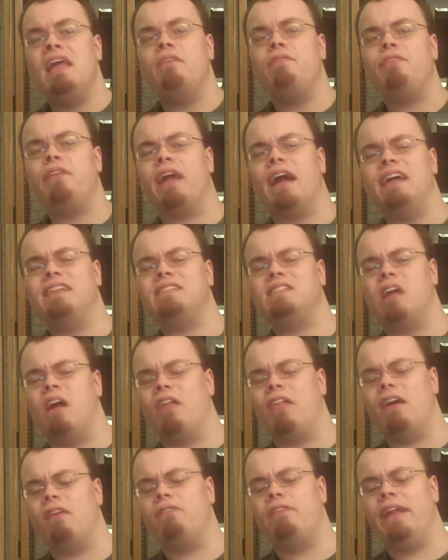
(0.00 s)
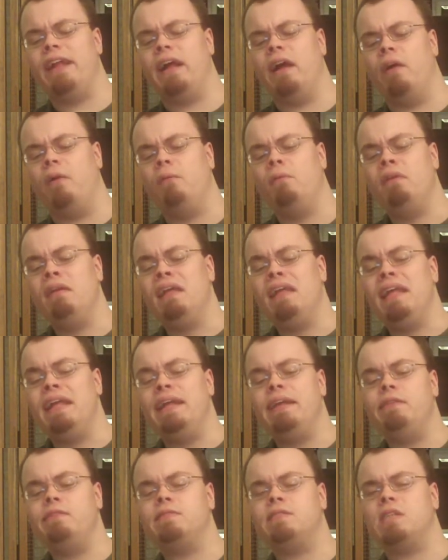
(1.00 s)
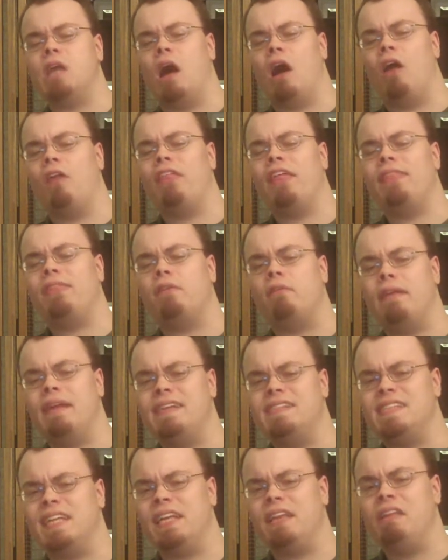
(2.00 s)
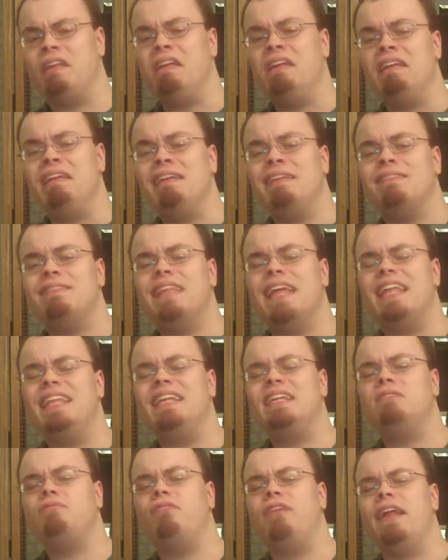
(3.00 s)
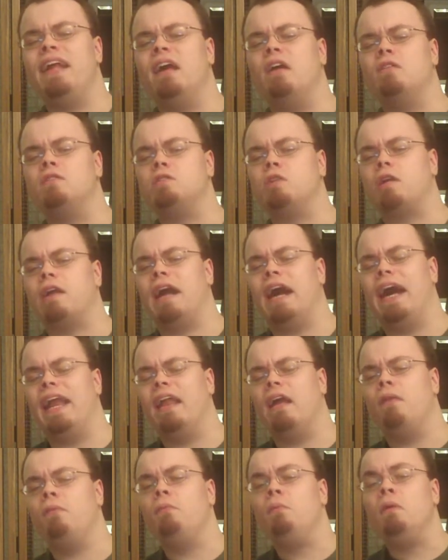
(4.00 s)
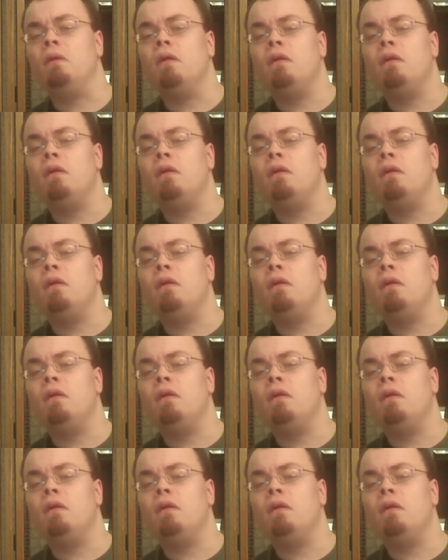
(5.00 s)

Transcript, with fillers: If you guys saw that video, you saw that the reason that these videos are kind of